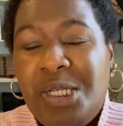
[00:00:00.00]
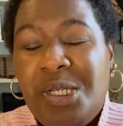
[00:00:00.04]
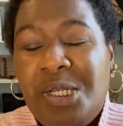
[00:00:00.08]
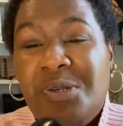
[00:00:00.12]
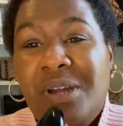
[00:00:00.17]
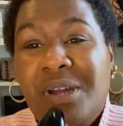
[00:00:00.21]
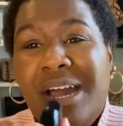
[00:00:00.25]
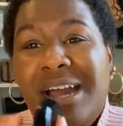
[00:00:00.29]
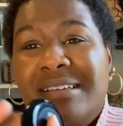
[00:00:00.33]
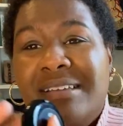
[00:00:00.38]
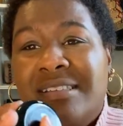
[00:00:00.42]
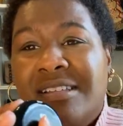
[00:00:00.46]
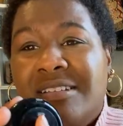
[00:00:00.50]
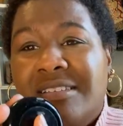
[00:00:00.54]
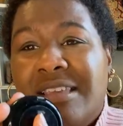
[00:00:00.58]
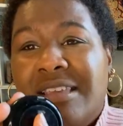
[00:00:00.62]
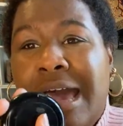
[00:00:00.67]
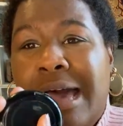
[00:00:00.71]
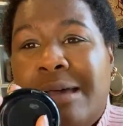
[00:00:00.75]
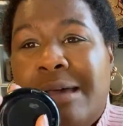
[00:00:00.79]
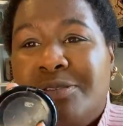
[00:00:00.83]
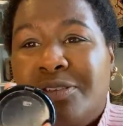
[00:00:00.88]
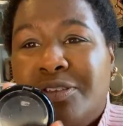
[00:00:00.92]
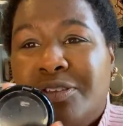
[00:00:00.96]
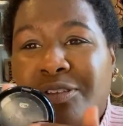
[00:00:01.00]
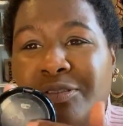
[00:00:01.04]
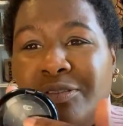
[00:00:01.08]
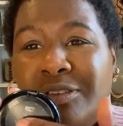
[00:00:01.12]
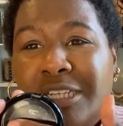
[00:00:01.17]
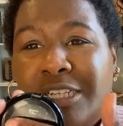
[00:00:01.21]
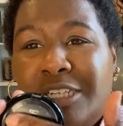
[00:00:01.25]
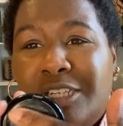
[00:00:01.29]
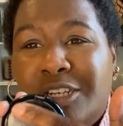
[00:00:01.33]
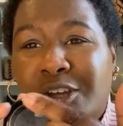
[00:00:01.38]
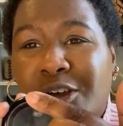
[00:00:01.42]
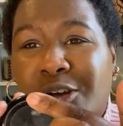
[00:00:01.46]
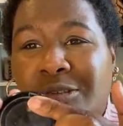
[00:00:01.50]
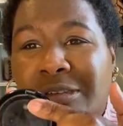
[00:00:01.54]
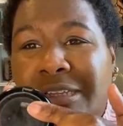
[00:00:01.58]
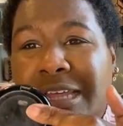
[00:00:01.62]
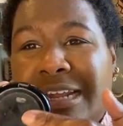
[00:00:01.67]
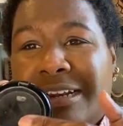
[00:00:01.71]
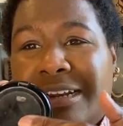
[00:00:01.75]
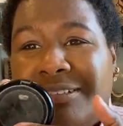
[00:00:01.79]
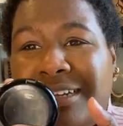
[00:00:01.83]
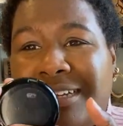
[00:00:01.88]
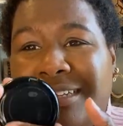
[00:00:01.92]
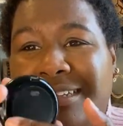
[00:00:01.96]
you guys, there's absolutely no
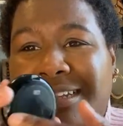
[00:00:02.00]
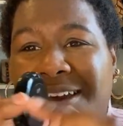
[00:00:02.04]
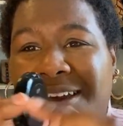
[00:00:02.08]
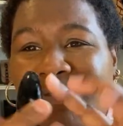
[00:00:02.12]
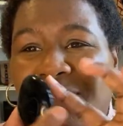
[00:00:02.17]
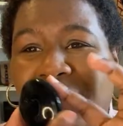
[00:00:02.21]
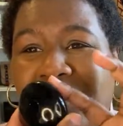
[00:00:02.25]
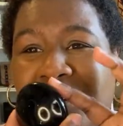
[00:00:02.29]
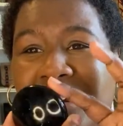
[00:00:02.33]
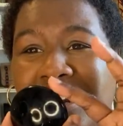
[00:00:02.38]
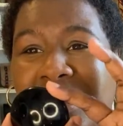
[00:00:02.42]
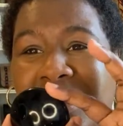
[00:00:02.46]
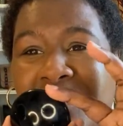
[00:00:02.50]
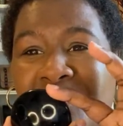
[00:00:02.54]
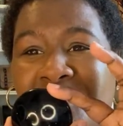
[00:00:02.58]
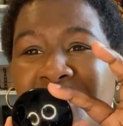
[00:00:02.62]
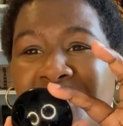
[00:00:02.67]
lettering left on it.